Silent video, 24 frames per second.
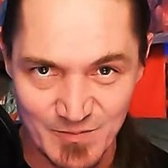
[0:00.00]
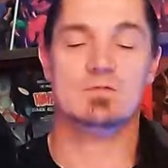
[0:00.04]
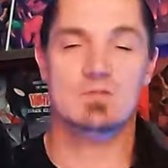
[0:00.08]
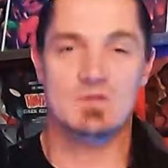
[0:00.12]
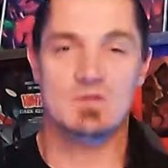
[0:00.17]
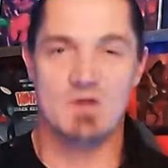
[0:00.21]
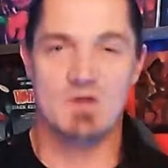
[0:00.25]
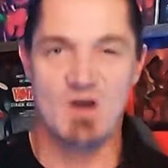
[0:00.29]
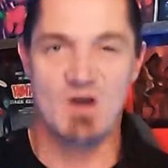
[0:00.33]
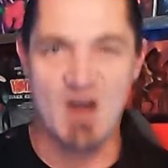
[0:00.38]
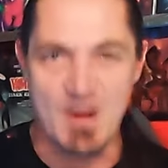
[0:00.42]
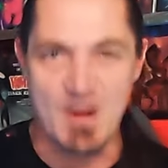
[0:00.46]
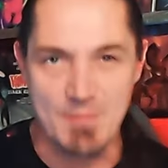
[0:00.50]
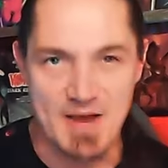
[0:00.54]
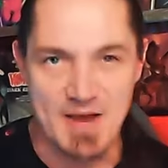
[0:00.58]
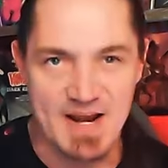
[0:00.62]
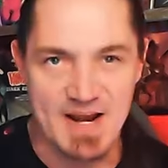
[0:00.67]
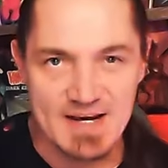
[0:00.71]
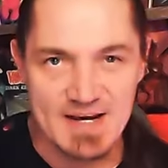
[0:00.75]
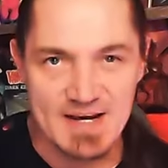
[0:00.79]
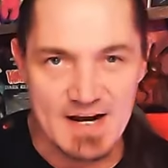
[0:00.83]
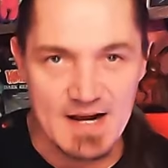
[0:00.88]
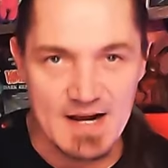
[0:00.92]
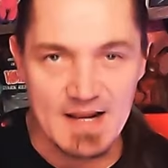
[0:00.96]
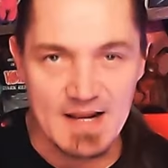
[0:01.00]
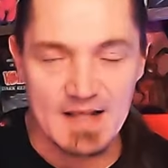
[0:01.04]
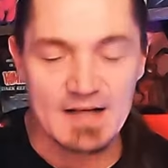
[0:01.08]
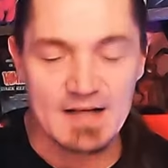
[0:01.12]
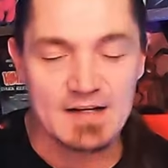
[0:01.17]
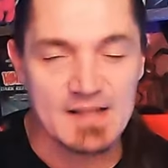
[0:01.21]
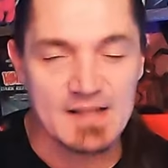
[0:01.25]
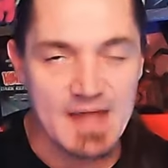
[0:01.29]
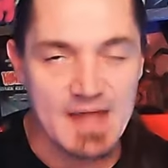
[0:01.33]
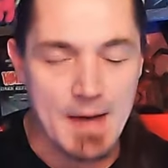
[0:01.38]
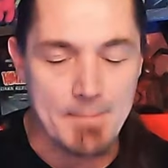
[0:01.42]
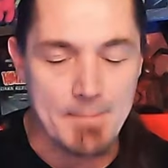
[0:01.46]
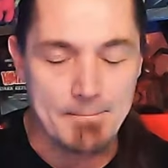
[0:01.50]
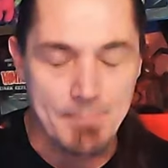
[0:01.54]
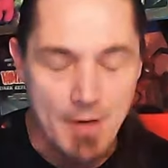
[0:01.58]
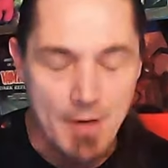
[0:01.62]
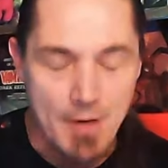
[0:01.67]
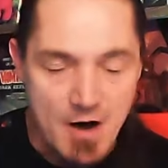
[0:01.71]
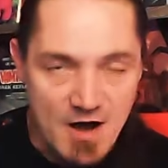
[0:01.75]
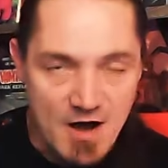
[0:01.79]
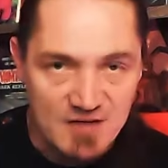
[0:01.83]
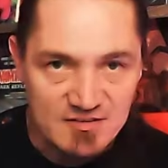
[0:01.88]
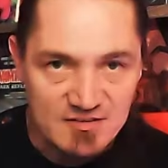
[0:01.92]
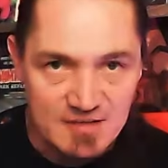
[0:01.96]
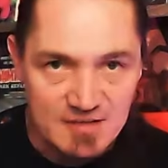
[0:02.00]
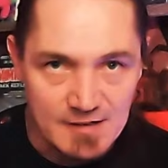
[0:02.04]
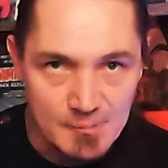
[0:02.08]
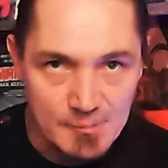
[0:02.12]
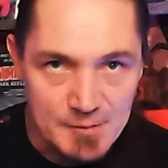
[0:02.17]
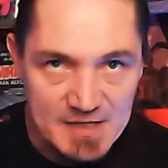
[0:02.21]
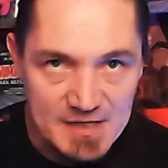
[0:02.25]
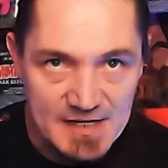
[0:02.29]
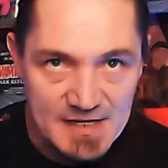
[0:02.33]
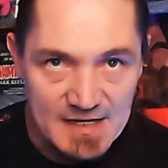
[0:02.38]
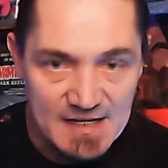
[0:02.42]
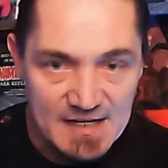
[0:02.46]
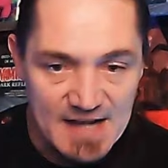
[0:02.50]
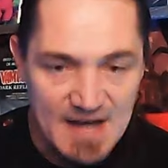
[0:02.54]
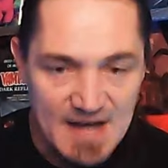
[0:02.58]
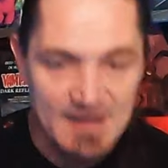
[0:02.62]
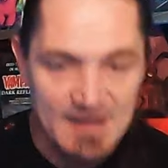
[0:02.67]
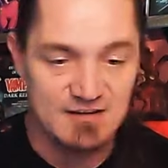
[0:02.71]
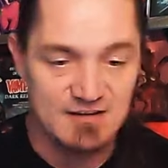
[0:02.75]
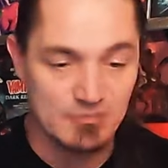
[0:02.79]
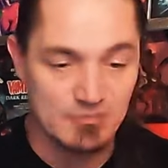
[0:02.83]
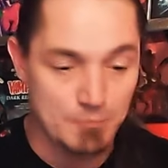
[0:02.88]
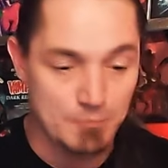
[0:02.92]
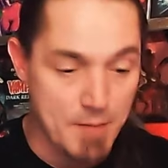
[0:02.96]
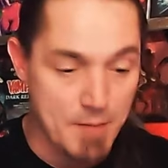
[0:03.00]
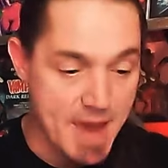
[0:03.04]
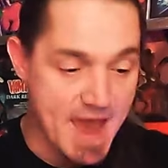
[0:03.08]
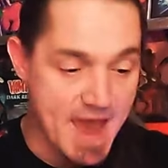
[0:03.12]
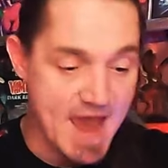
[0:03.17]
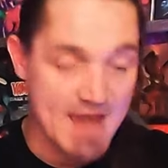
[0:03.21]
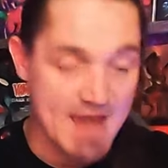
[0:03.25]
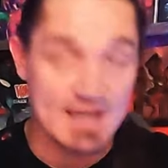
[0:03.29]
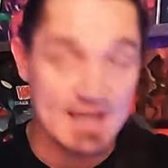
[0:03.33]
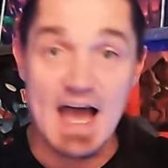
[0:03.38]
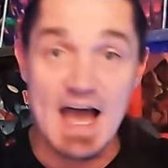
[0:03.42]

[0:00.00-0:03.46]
All right, man, I got it out of that box. Now let me get it out of this bag.